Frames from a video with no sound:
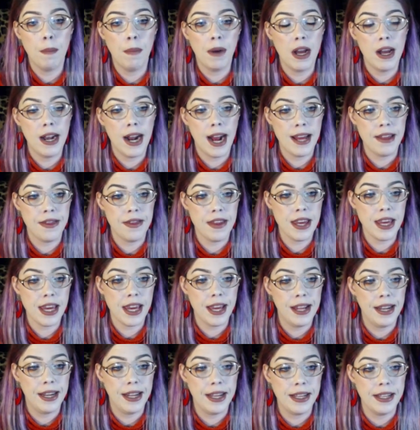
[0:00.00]
but I think
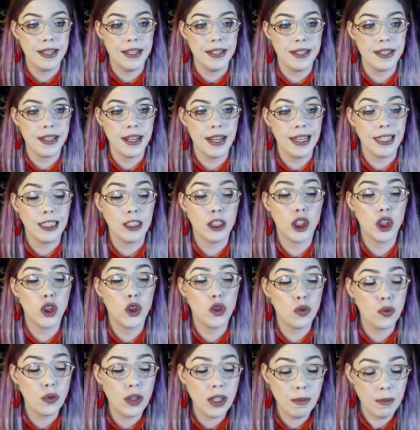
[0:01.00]
it is
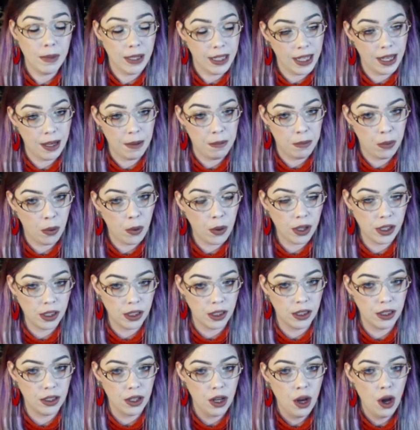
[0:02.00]
extremely
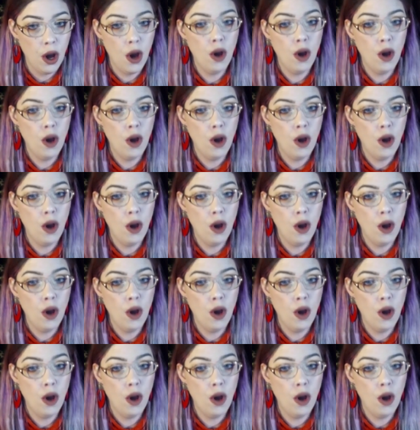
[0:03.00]
important